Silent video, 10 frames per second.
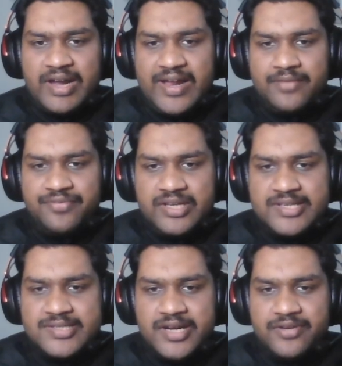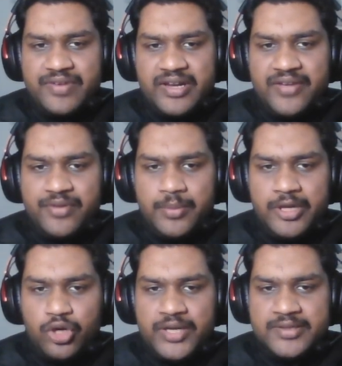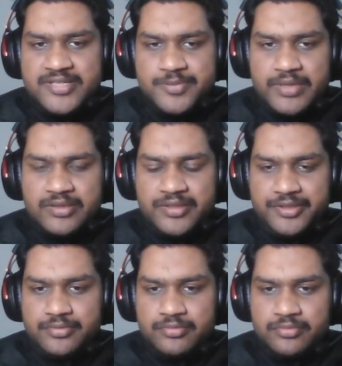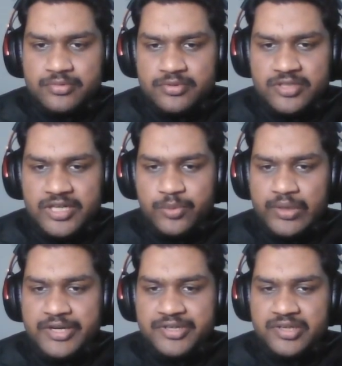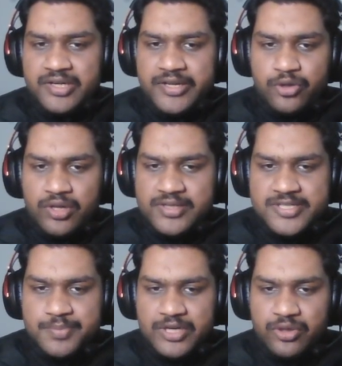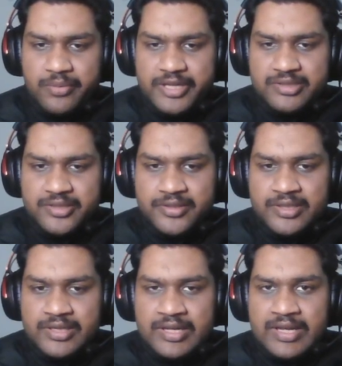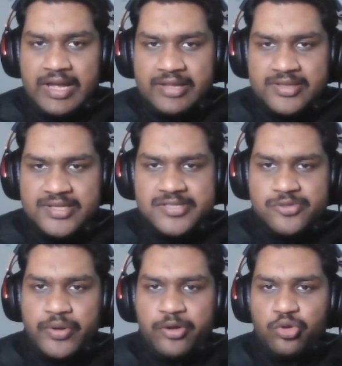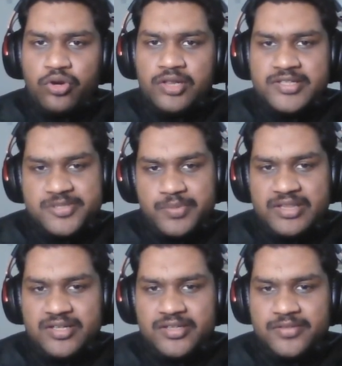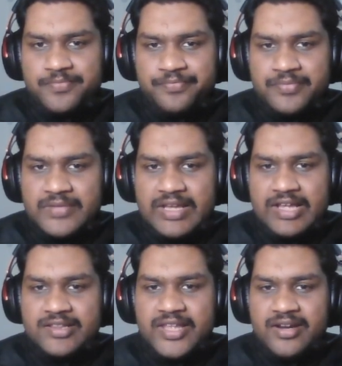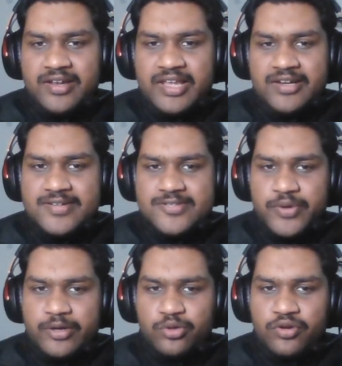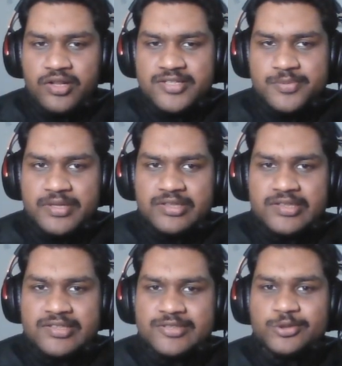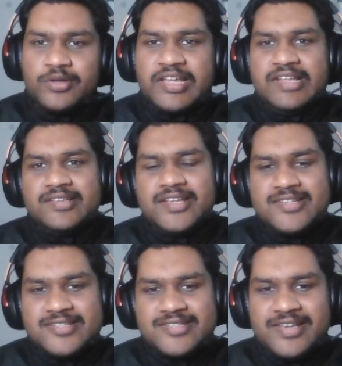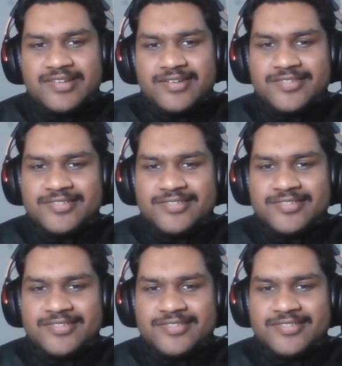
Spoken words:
I feel is that when I will be calling this method, it will internally call this particular method, and this is going to call this method, and there again it is going to call this method. So again there is a cycle.